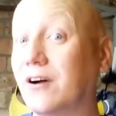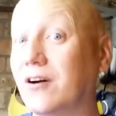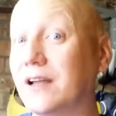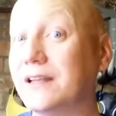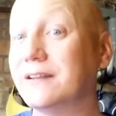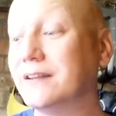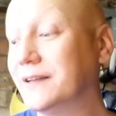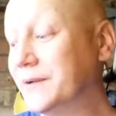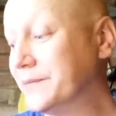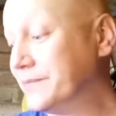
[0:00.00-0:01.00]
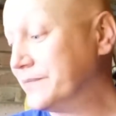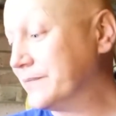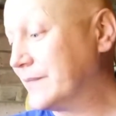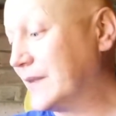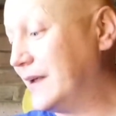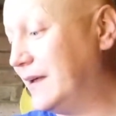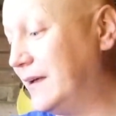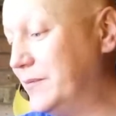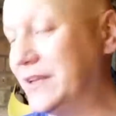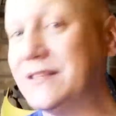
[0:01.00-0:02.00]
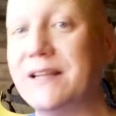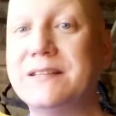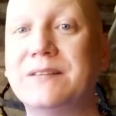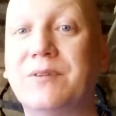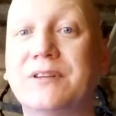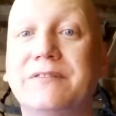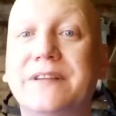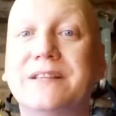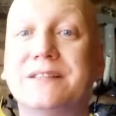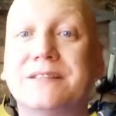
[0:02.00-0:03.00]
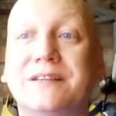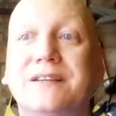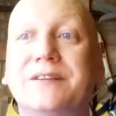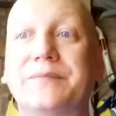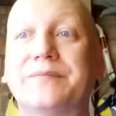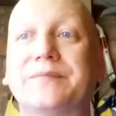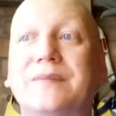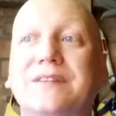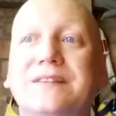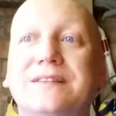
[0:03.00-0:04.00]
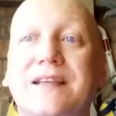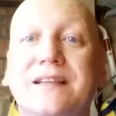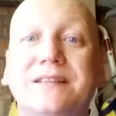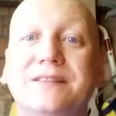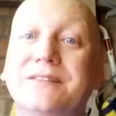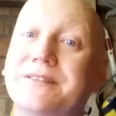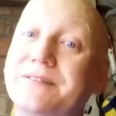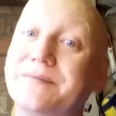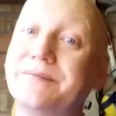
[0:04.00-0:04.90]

I, attended one of his day's